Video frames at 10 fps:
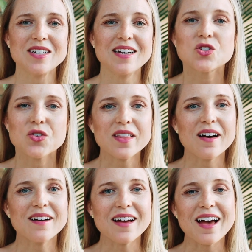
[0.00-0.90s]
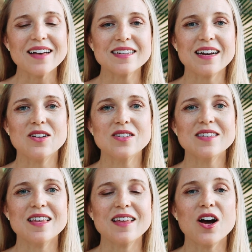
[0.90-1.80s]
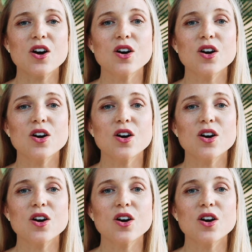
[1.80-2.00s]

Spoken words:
and Sri Lanka has announced that they are